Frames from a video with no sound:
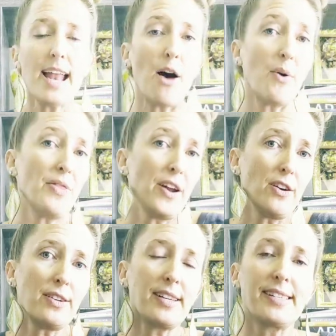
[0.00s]
Now,
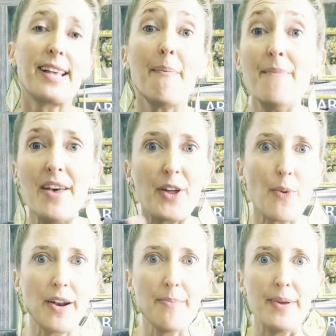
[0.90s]
there's some myth
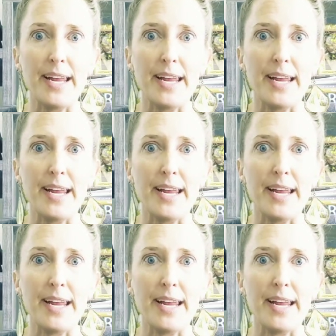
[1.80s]
around